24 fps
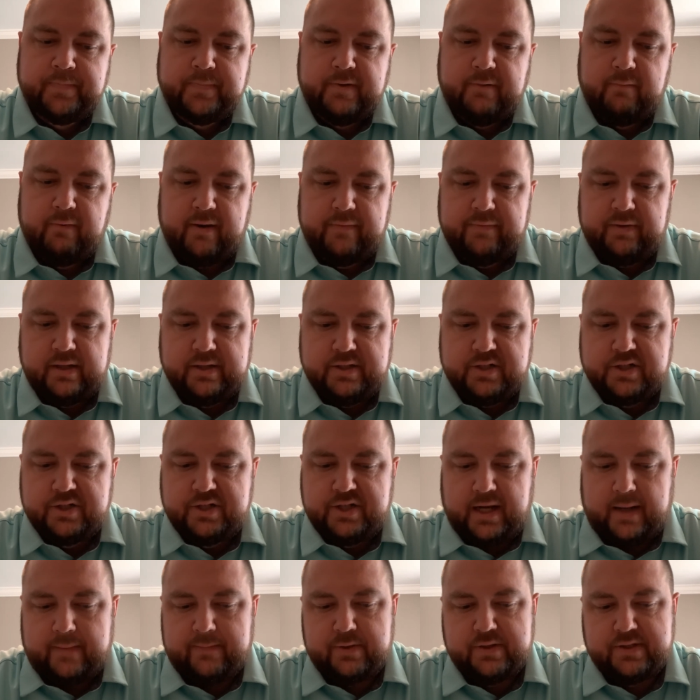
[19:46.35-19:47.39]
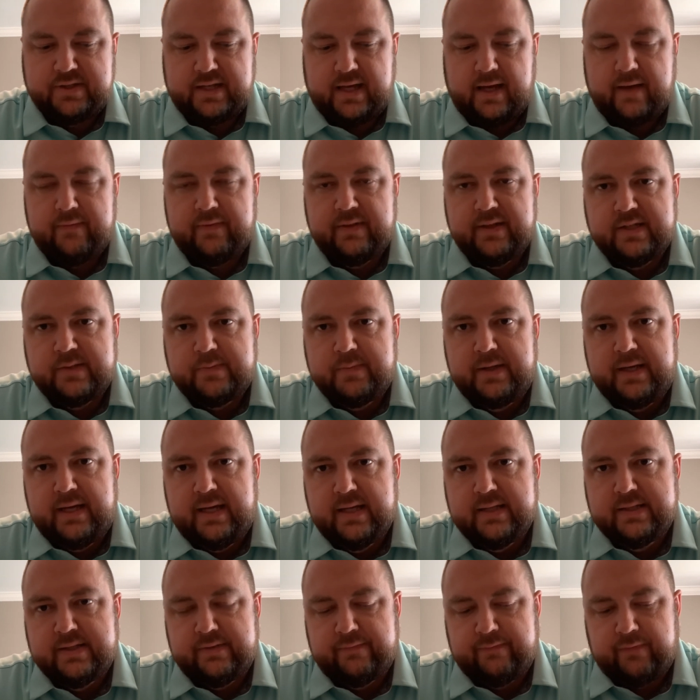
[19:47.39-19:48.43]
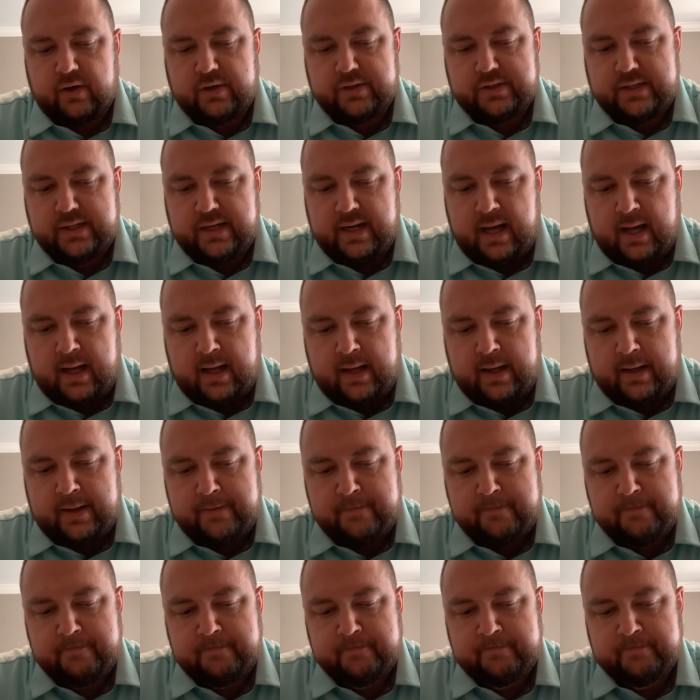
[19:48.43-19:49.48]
Revelation chapter 7, this begins in verse 9.